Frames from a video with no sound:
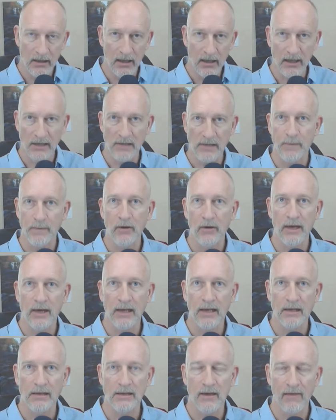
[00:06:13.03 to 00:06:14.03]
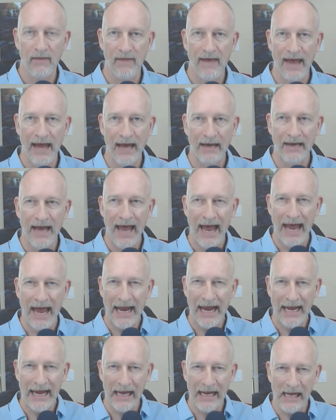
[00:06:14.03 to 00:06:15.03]
experience than
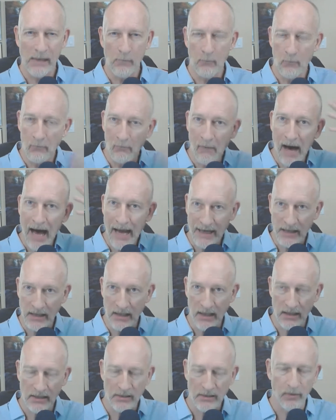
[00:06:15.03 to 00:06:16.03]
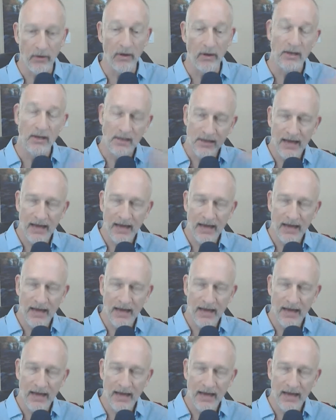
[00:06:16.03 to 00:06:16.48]
a mind experience.